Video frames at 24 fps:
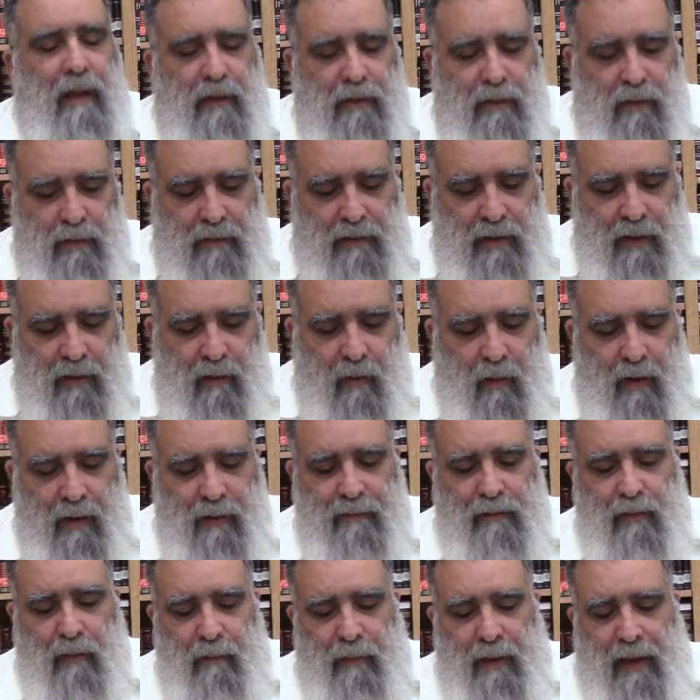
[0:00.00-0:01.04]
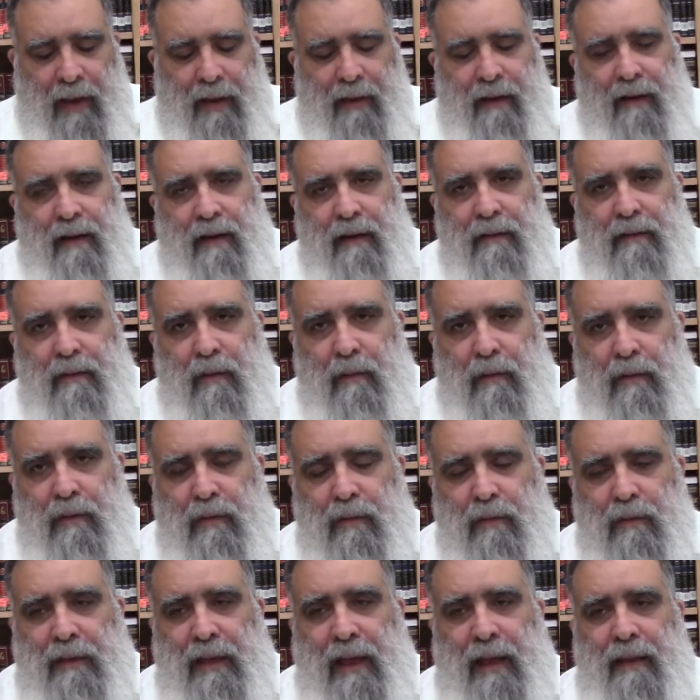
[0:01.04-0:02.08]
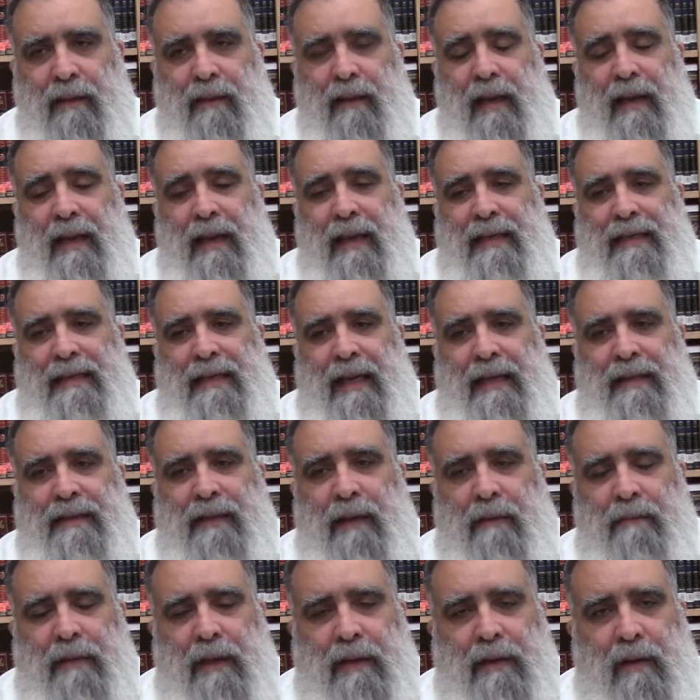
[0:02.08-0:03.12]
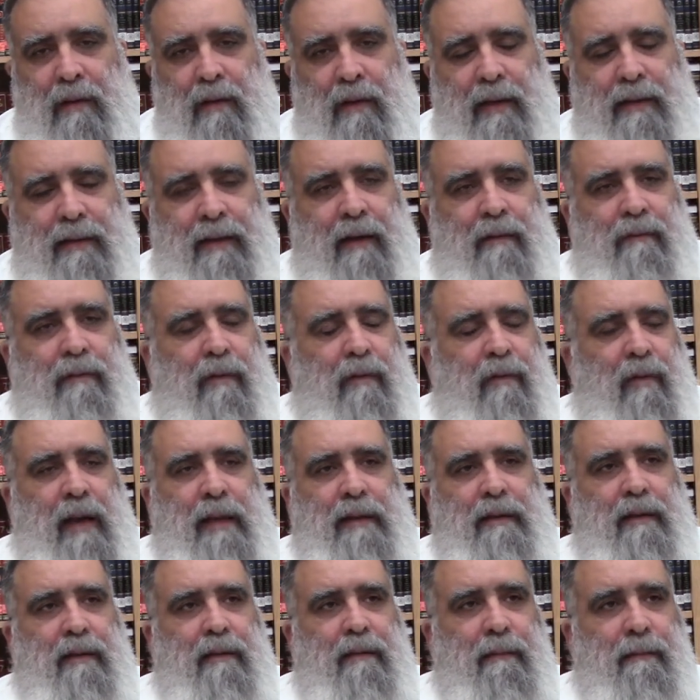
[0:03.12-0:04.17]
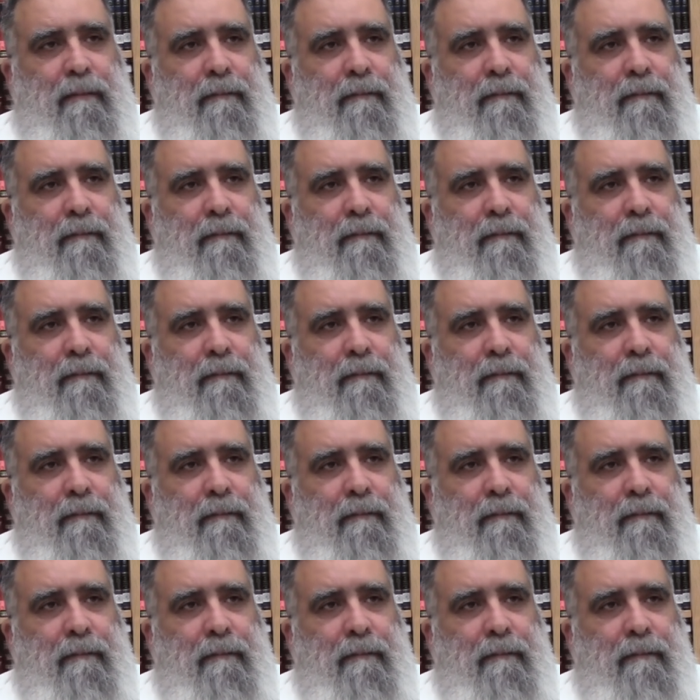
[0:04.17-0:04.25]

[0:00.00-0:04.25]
To turn away to, back, to, to death, and it's not something that you can take for granted.